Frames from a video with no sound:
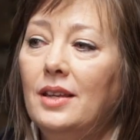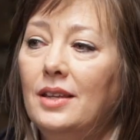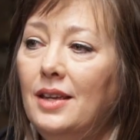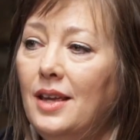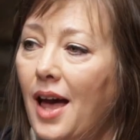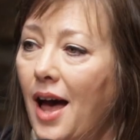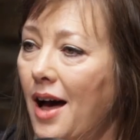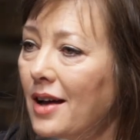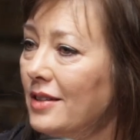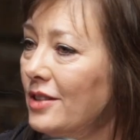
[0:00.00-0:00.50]

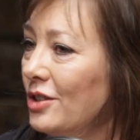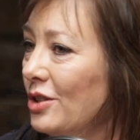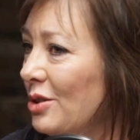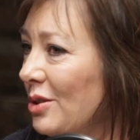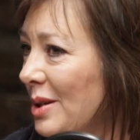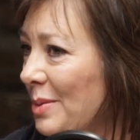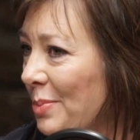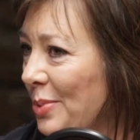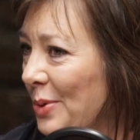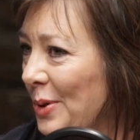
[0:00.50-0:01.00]
Yeah, to
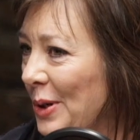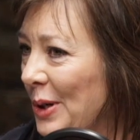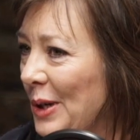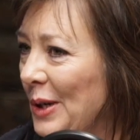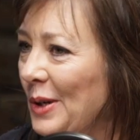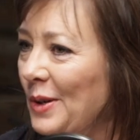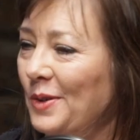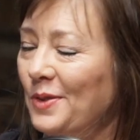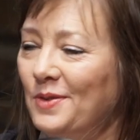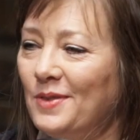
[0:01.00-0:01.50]

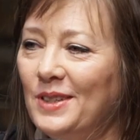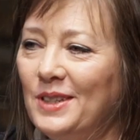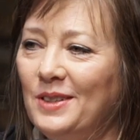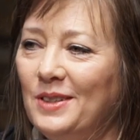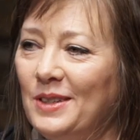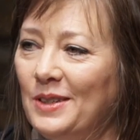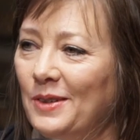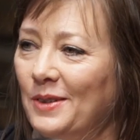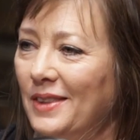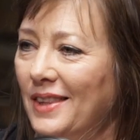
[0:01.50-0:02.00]
improve, to
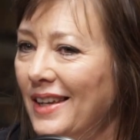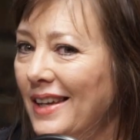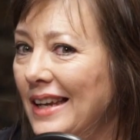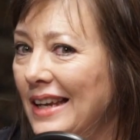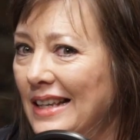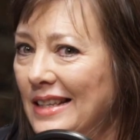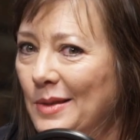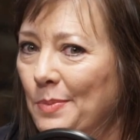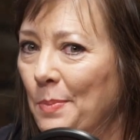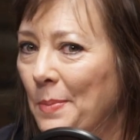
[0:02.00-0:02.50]
do
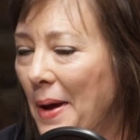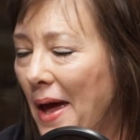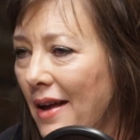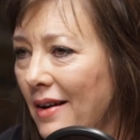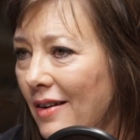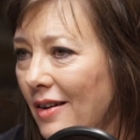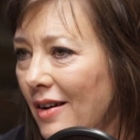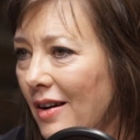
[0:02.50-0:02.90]
things better.